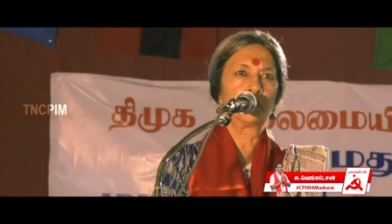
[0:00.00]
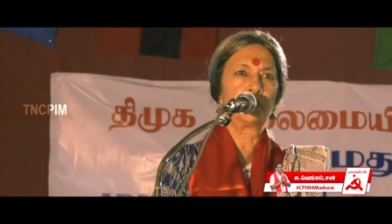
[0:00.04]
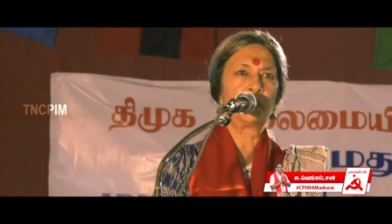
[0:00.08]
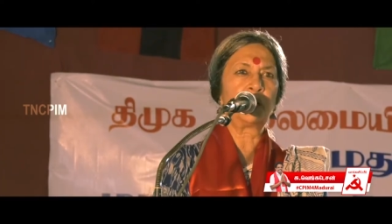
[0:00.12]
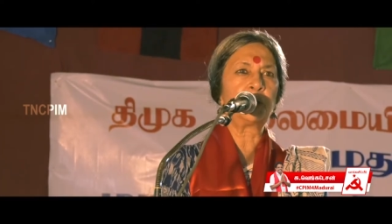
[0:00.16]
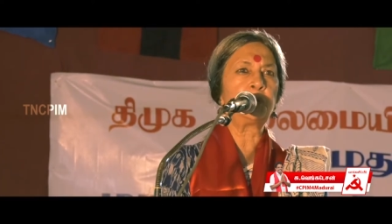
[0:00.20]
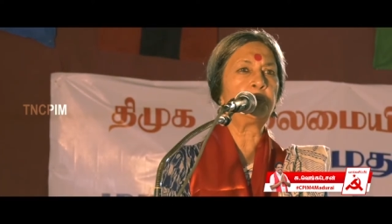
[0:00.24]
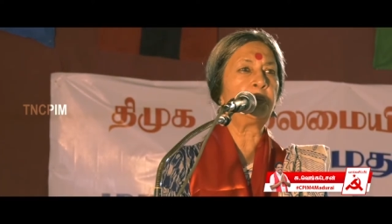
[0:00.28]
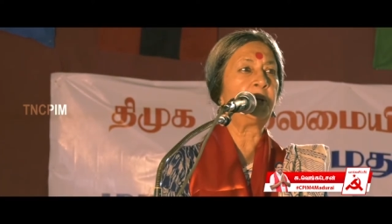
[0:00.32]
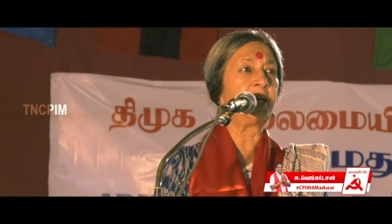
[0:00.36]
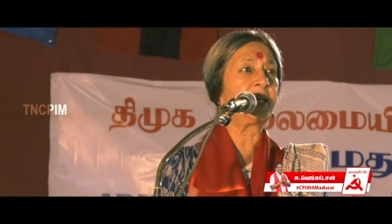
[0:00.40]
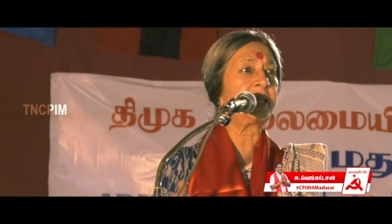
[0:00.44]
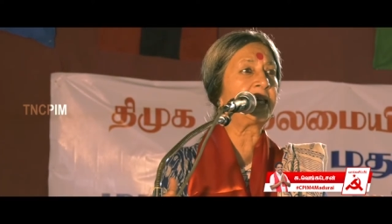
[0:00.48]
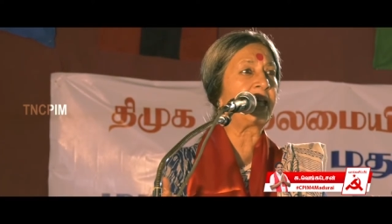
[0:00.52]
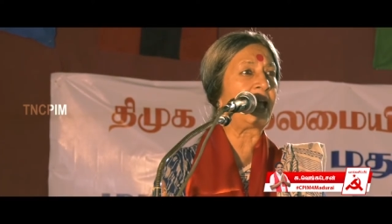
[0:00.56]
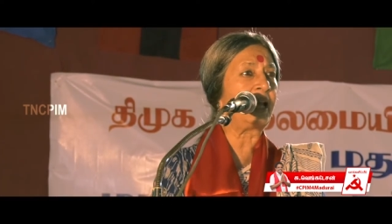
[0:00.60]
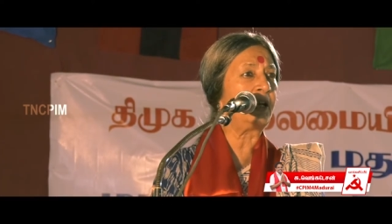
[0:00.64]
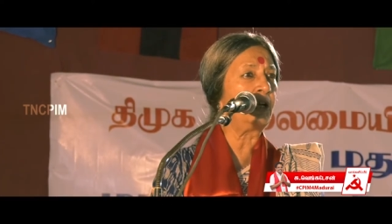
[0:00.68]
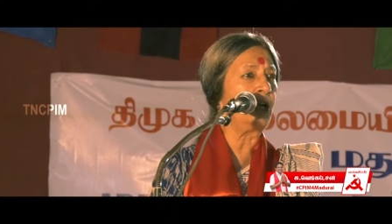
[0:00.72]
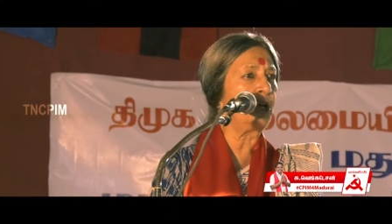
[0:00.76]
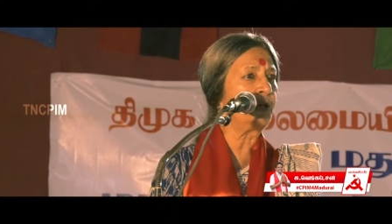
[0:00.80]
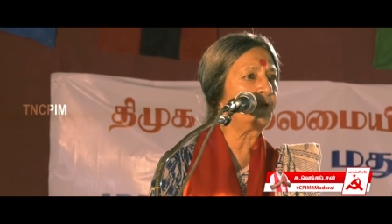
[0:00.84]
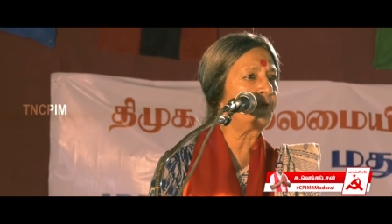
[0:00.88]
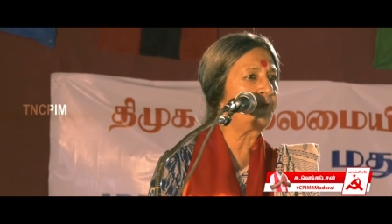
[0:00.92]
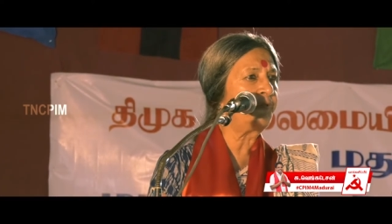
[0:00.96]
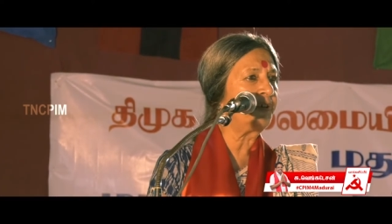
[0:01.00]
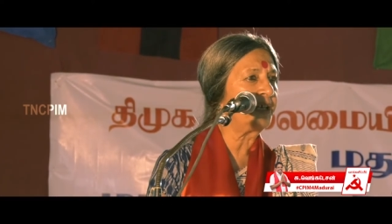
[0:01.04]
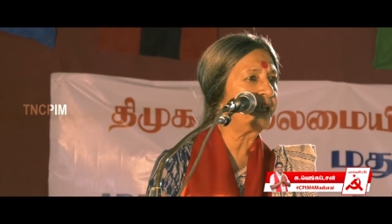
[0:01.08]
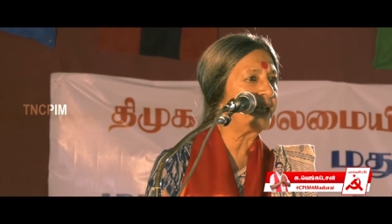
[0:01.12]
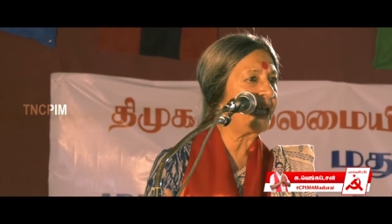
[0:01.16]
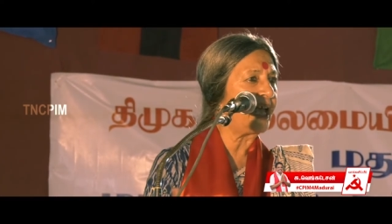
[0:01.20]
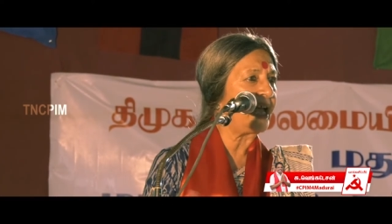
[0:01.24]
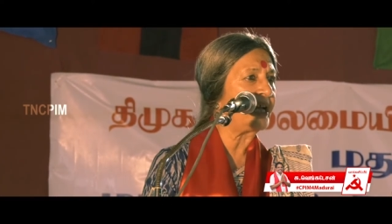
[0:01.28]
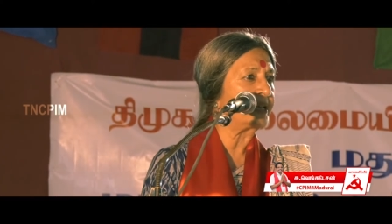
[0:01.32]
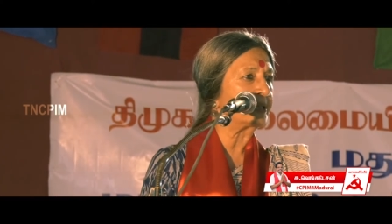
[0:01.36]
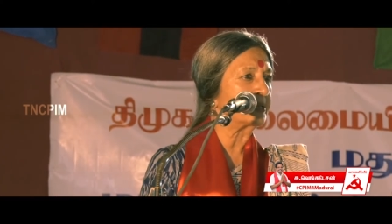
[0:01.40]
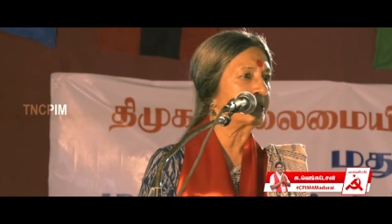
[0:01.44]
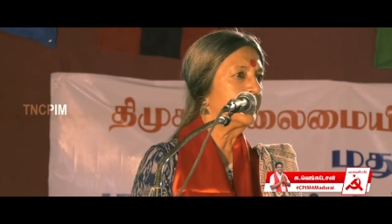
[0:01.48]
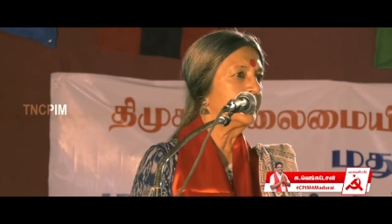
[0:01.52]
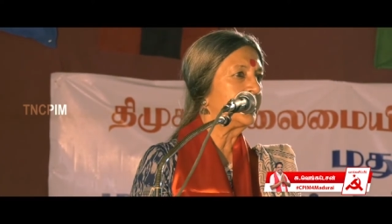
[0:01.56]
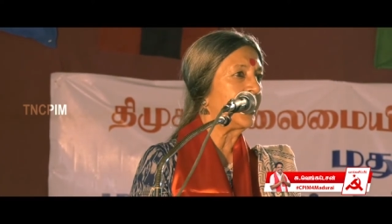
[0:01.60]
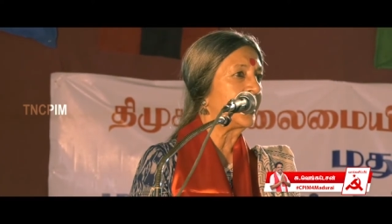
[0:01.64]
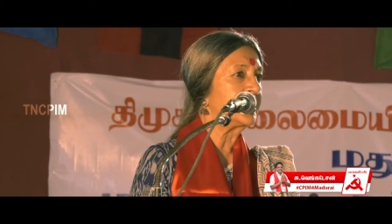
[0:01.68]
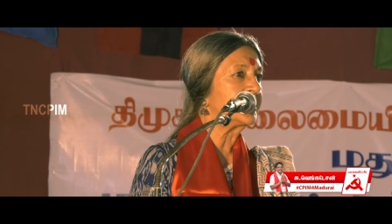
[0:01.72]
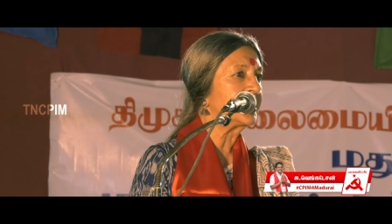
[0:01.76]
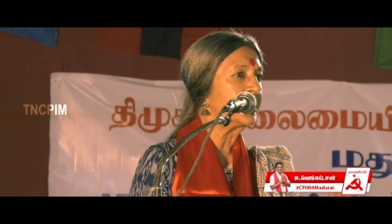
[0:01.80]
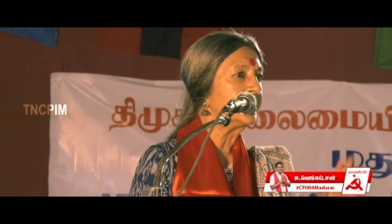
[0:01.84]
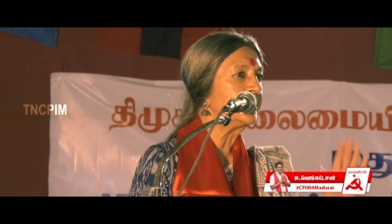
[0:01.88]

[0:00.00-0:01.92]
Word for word: But we cannot forget that